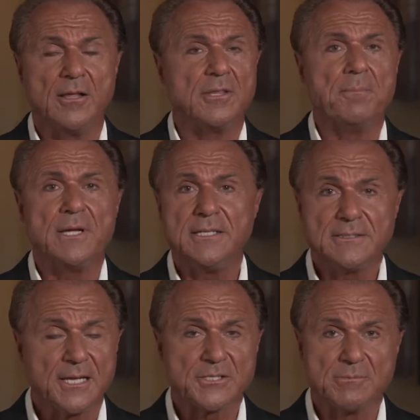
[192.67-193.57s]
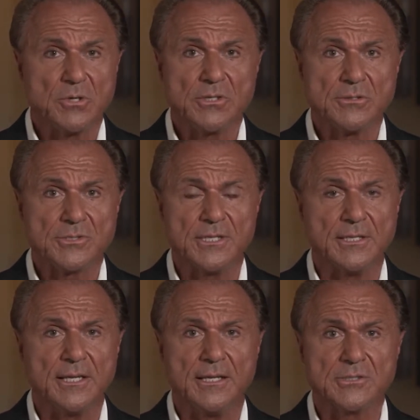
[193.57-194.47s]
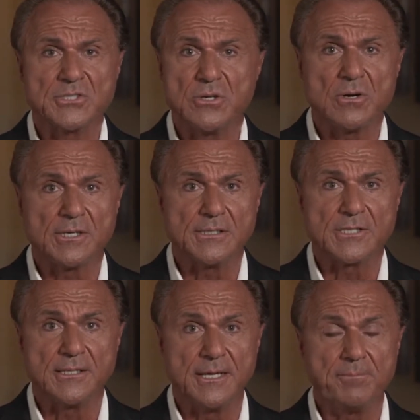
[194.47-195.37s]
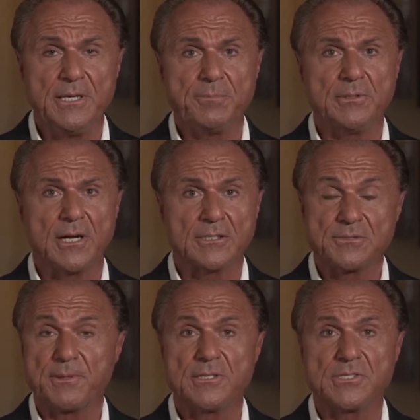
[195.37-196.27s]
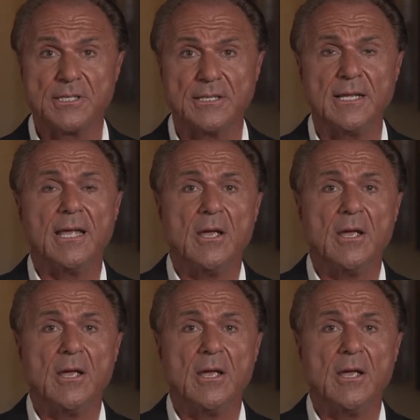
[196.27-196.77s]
the many testimonials and, and, stories that people are experiencing